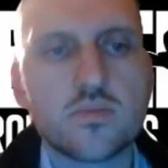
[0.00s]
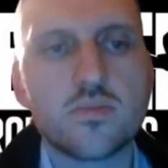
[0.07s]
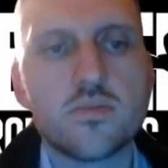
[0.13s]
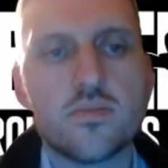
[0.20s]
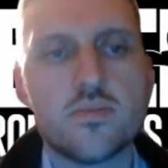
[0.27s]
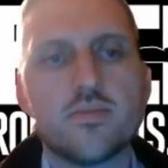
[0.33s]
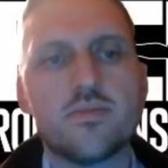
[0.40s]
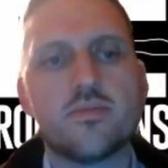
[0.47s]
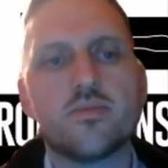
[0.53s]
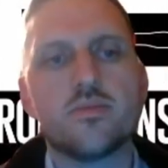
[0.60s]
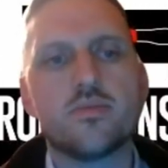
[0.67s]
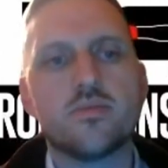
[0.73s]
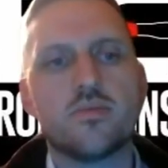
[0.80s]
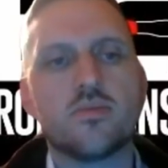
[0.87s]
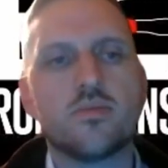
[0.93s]

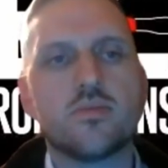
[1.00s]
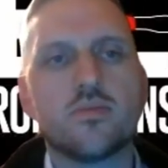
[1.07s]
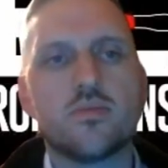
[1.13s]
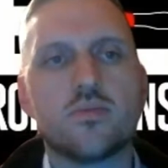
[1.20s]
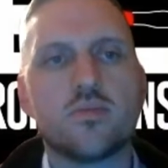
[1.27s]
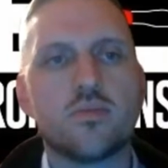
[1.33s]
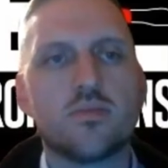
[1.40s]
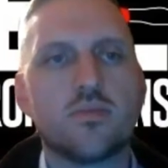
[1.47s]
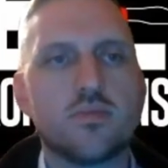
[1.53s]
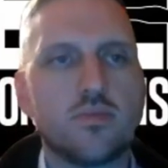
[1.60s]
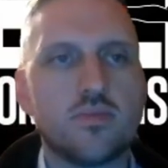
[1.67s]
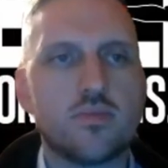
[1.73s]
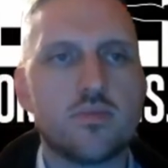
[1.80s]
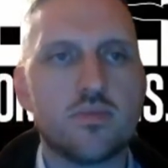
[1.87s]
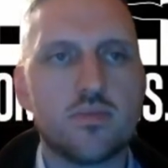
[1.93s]

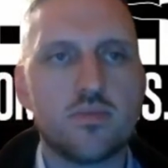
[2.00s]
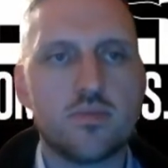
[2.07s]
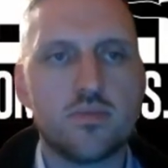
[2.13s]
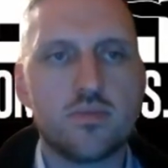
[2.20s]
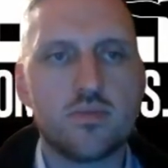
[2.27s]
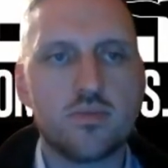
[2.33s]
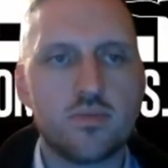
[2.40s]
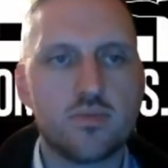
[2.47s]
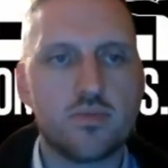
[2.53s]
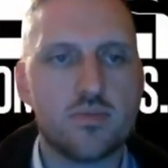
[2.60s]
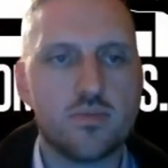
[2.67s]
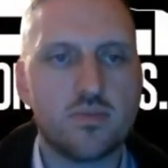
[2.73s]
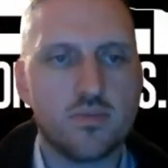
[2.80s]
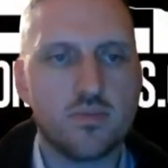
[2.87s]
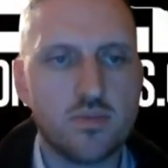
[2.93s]

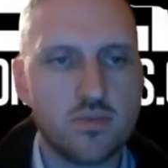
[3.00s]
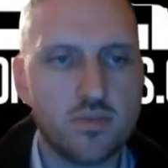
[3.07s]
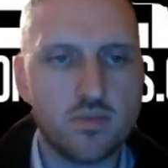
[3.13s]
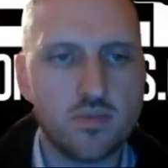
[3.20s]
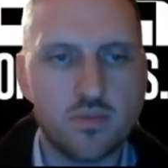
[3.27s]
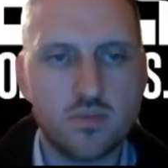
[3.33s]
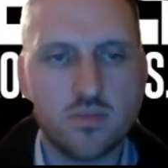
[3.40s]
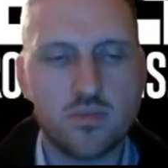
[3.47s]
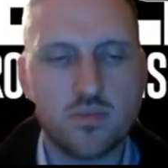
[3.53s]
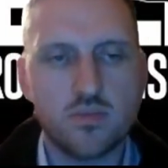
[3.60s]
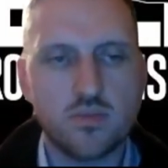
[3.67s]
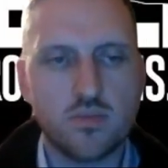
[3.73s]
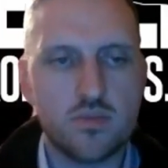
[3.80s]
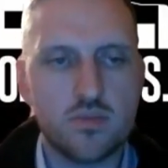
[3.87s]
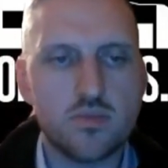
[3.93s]

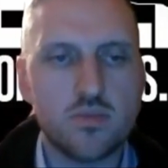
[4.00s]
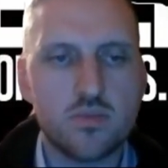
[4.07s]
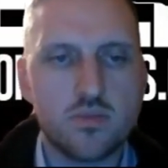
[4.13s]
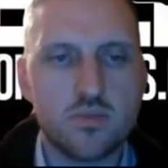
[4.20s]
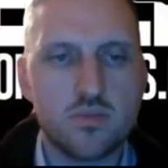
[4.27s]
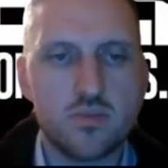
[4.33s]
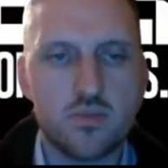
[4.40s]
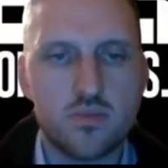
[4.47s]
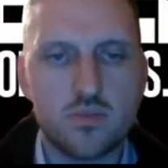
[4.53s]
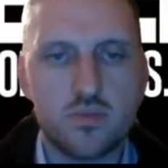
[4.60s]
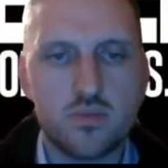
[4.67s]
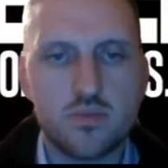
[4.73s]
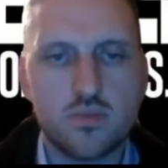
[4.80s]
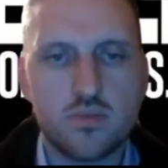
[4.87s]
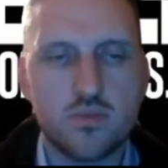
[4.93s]

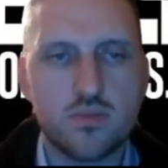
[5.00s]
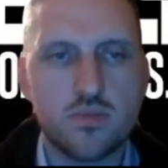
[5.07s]
(not speaking)